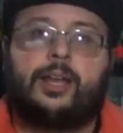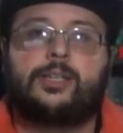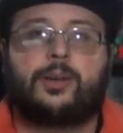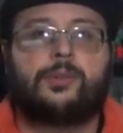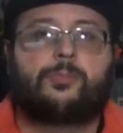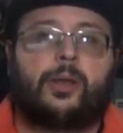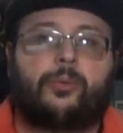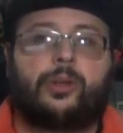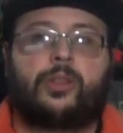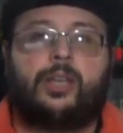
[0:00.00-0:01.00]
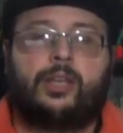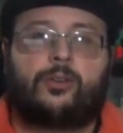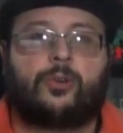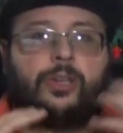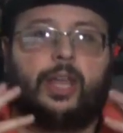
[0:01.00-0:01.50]
He's always been a really
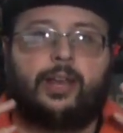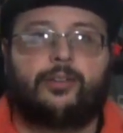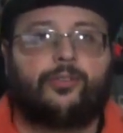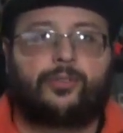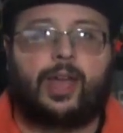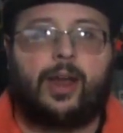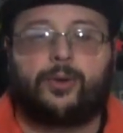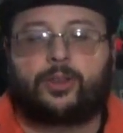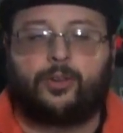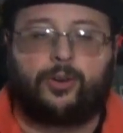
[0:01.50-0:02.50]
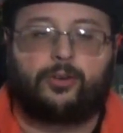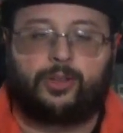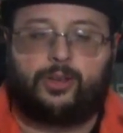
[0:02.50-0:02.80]
creative character.